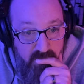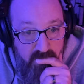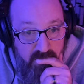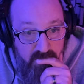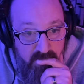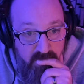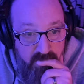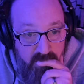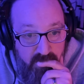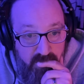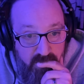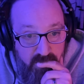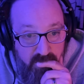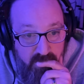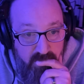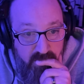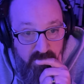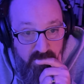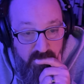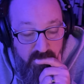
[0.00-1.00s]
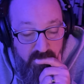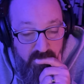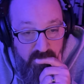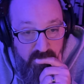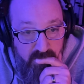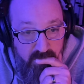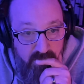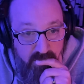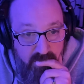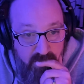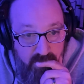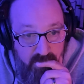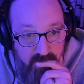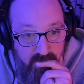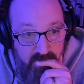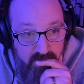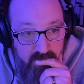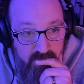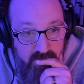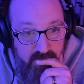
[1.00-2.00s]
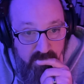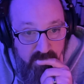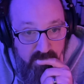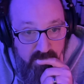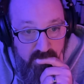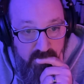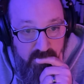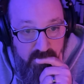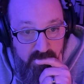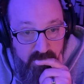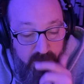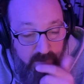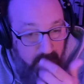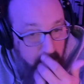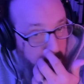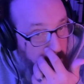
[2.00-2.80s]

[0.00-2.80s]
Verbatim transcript: you know, you can say, hey, I fucked up, I messed up,